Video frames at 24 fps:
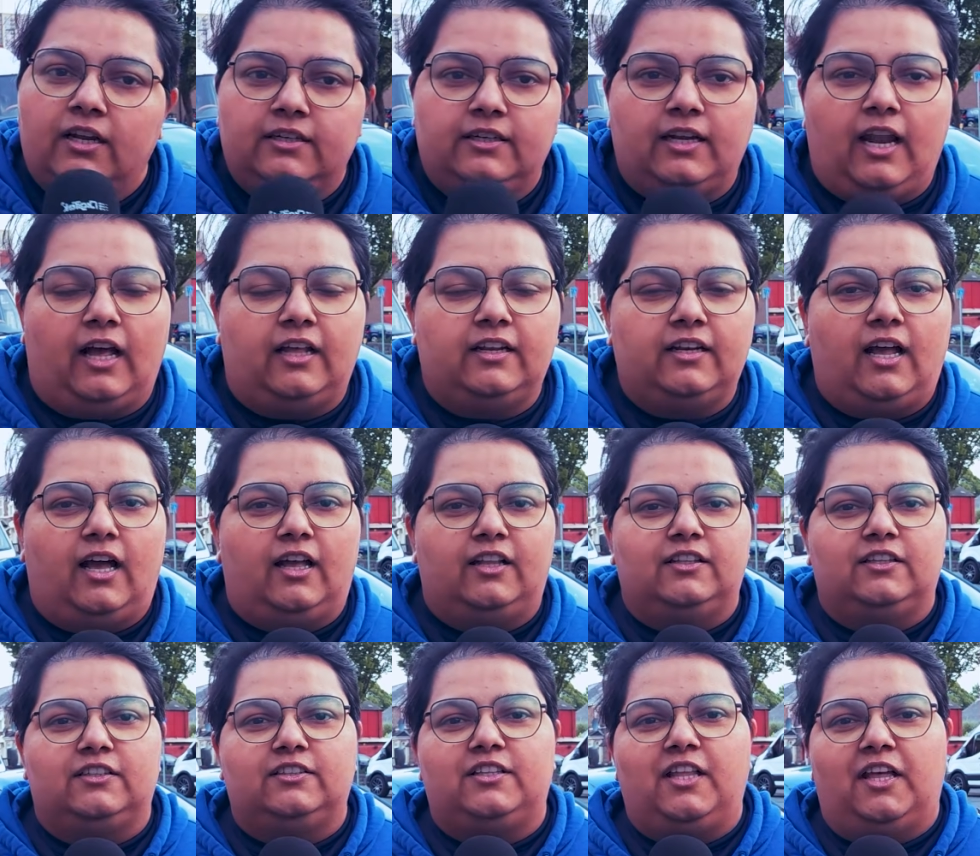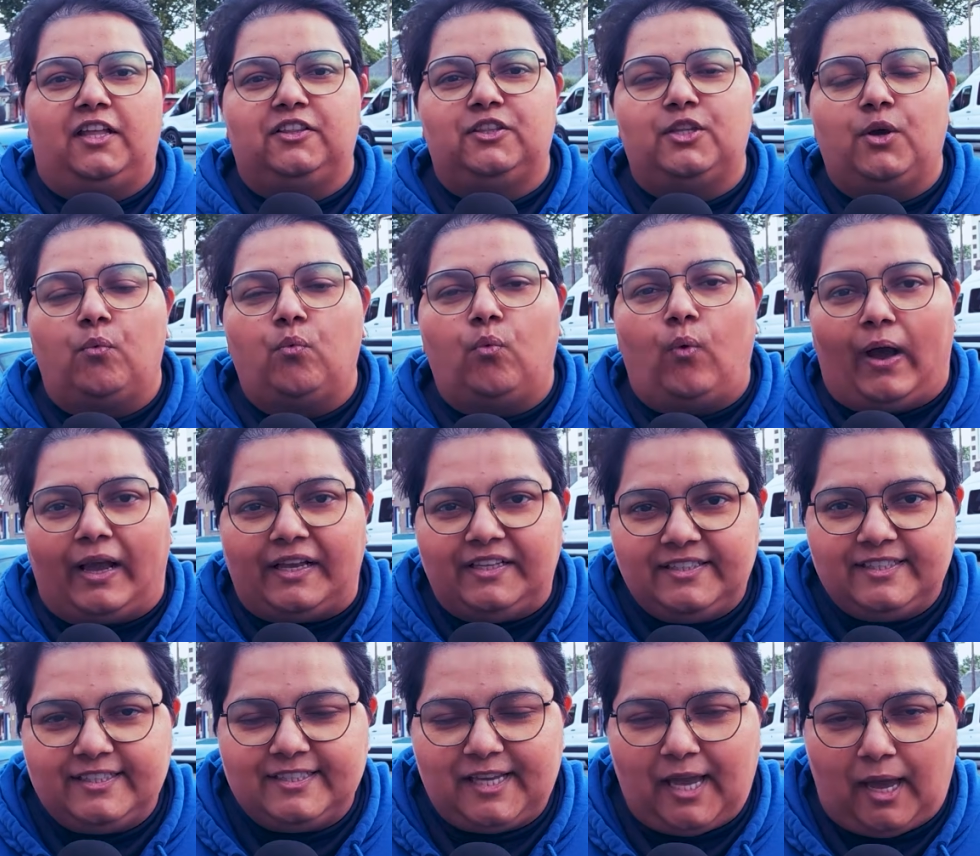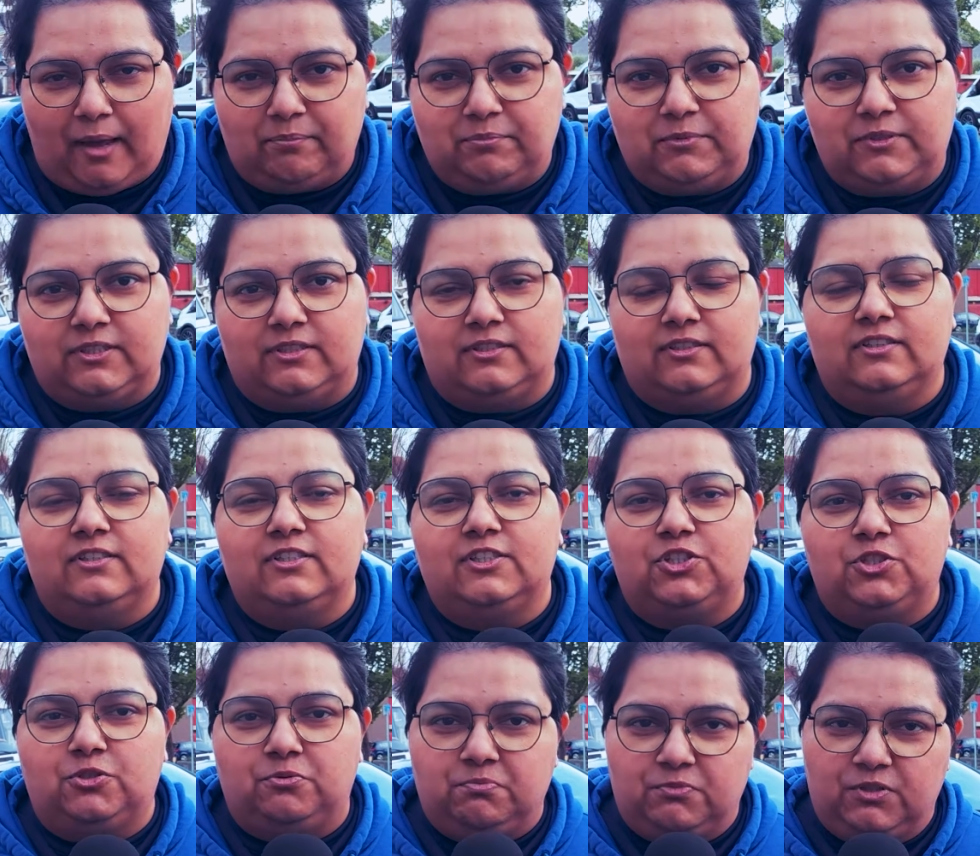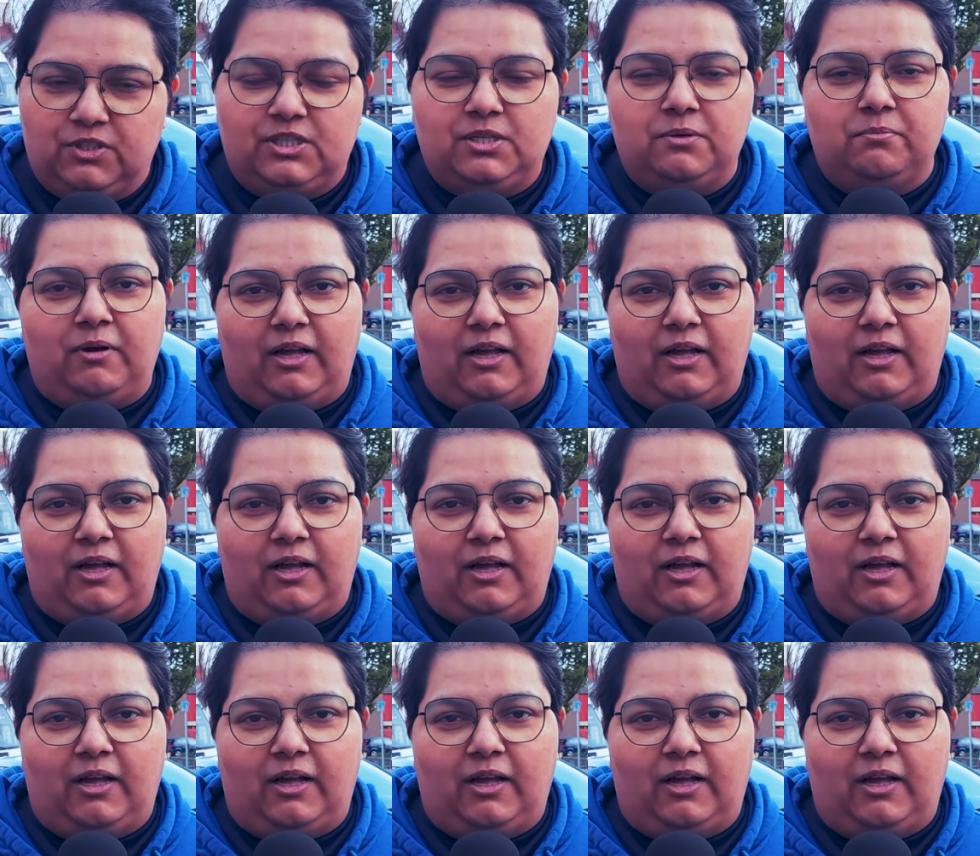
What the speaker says: none other than the vice captain Smriti